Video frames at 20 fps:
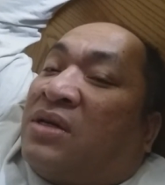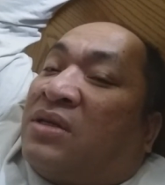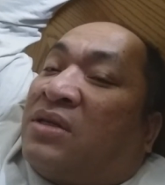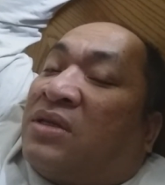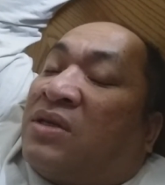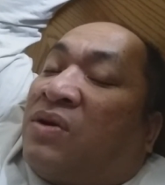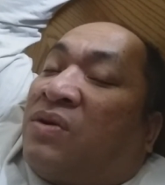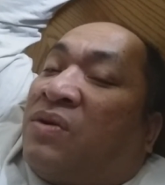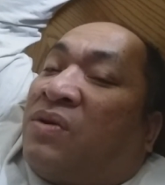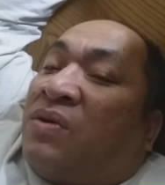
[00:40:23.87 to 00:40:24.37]

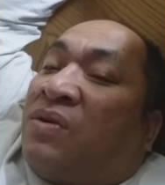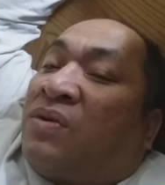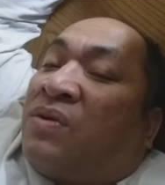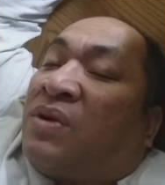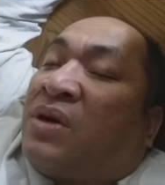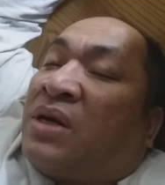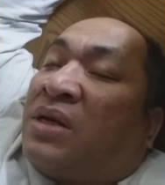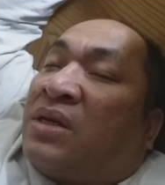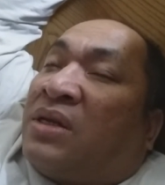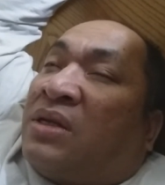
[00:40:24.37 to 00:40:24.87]

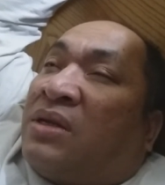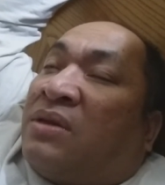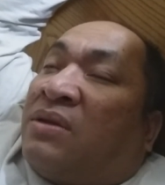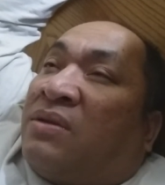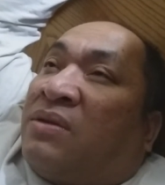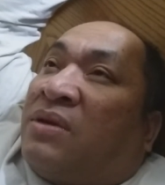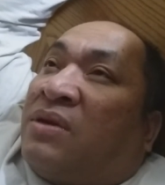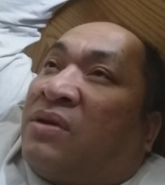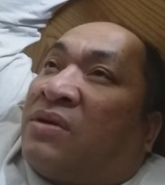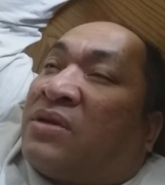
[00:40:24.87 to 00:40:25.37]
So
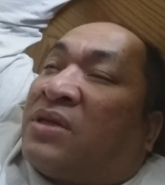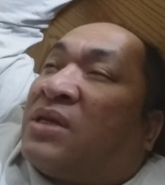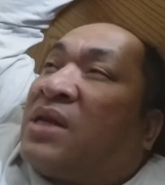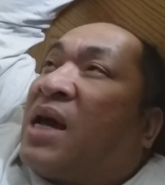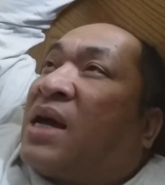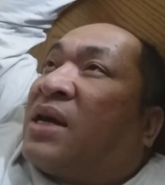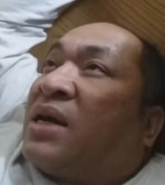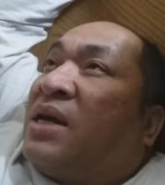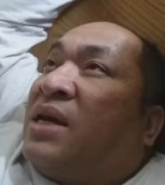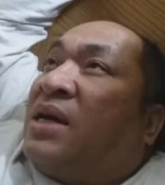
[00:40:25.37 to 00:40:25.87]
it's
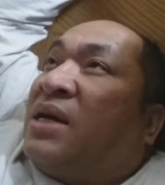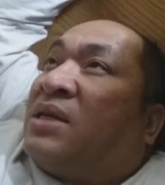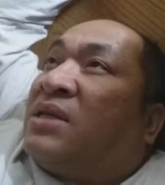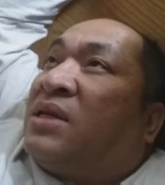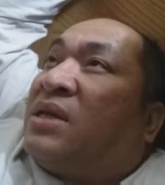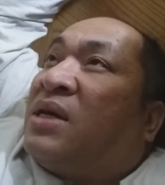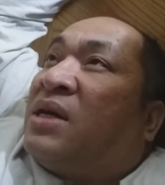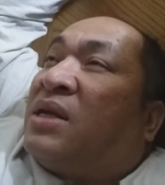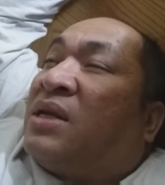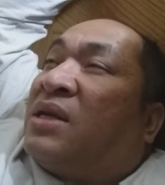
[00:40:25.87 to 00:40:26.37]
like an
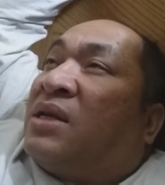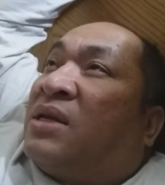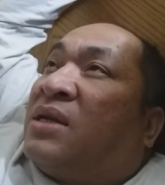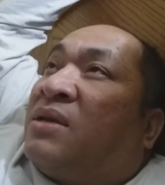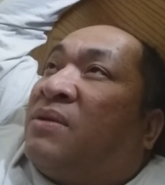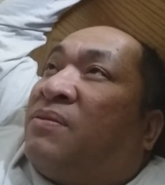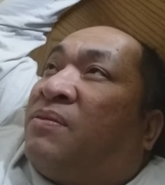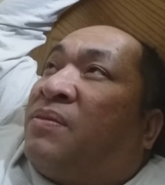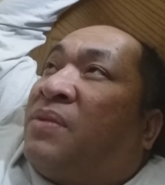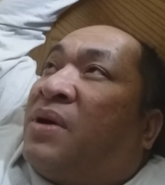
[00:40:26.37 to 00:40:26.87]
internet,
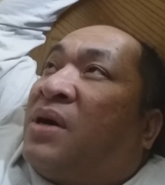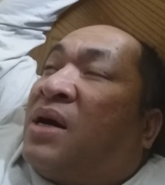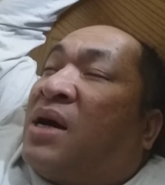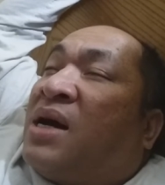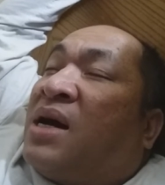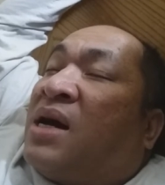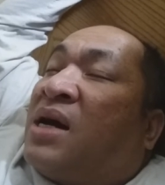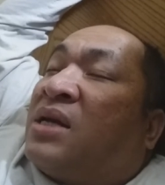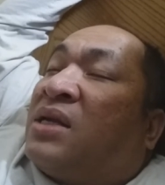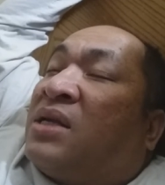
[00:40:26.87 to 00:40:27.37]

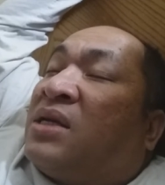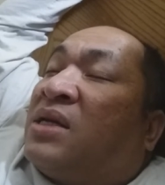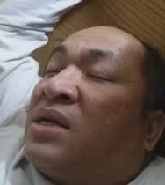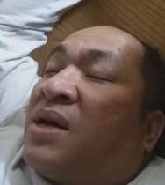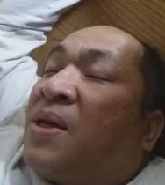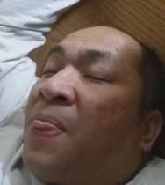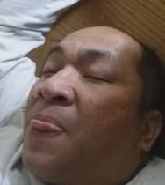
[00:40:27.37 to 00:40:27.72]
but